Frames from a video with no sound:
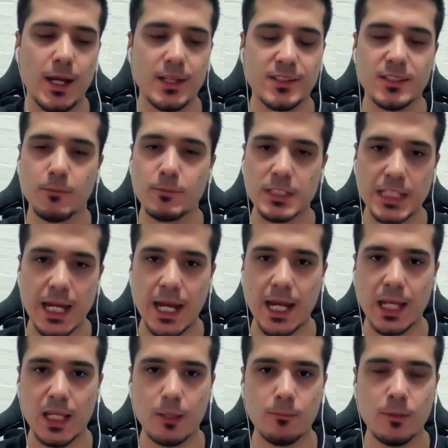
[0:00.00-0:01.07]
some
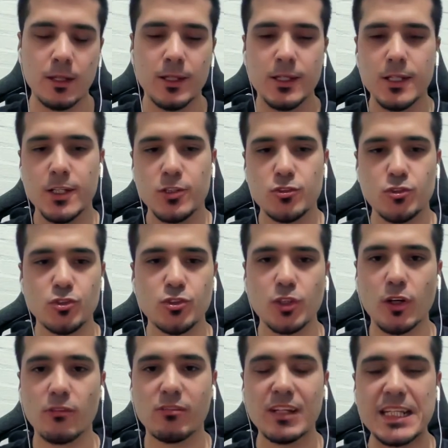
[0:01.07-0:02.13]
time to
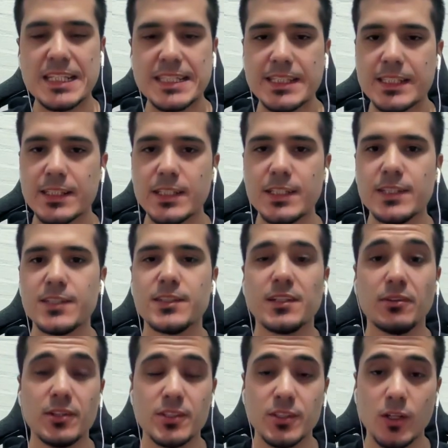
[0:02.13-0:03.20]
start releasing this
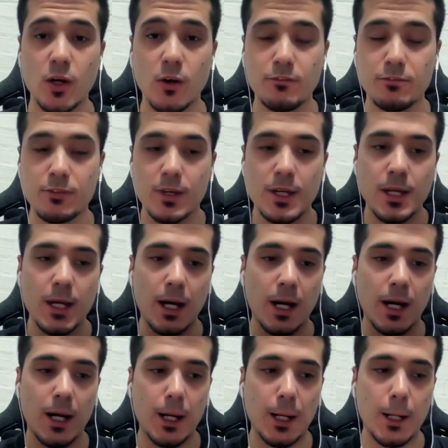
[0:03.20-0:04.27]
series of
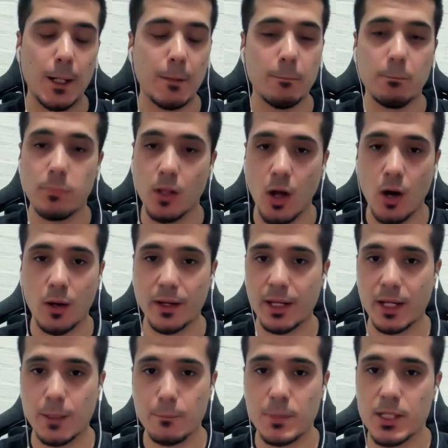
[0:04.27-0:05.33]

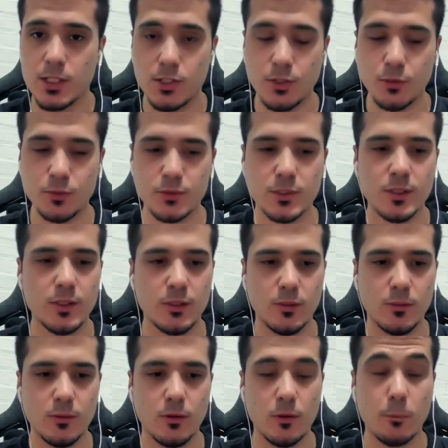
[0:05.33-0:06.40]
blogging videos
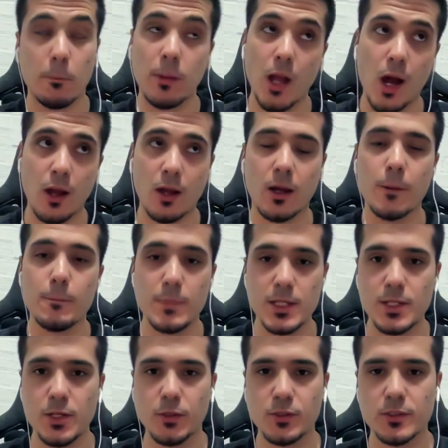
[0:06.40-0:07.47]
or blog
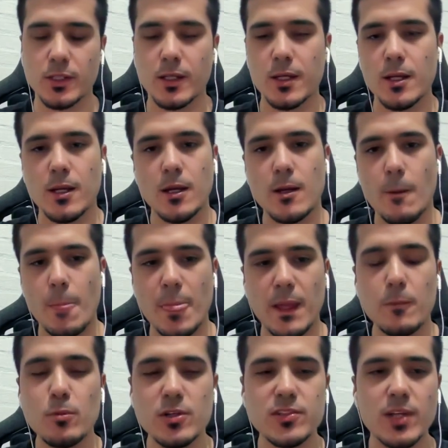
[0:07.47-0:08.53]
videos
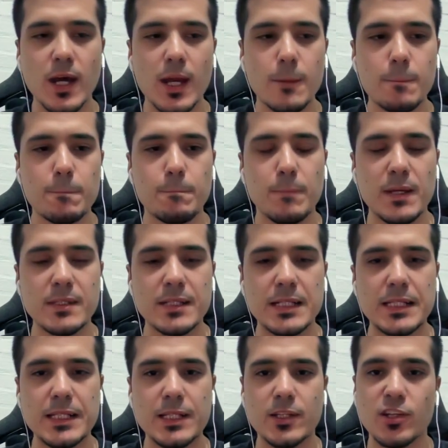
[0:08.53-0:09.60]
in which I
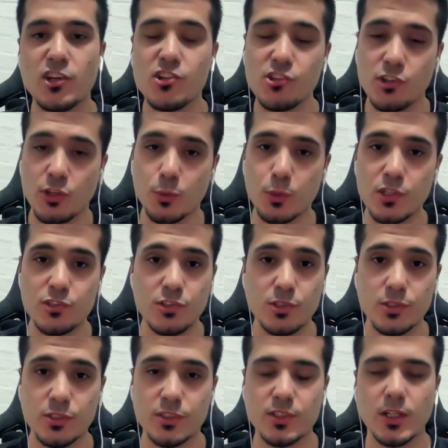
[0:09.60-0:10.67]
basically share with
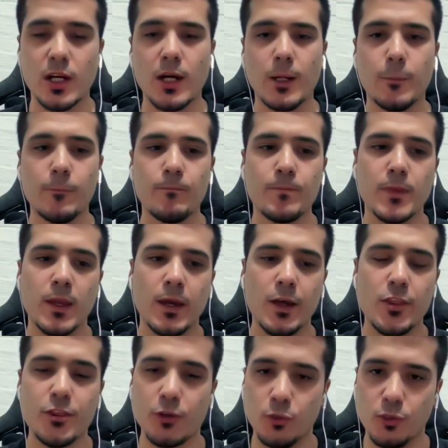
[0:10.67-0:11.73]
you some
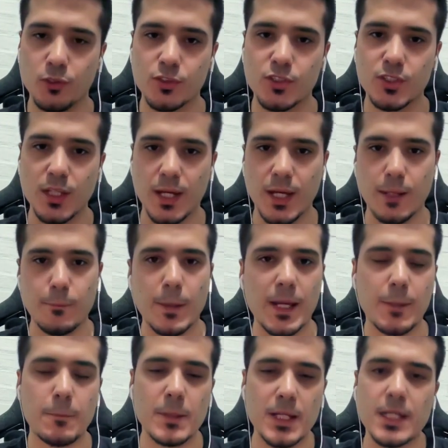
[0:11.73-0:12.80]
thoughts and my
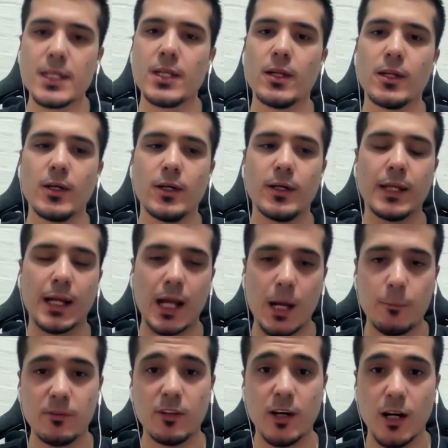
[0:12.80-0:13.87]
opinion on a
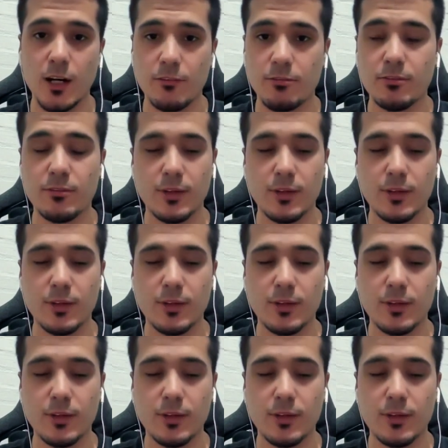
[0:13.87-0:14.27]
couple of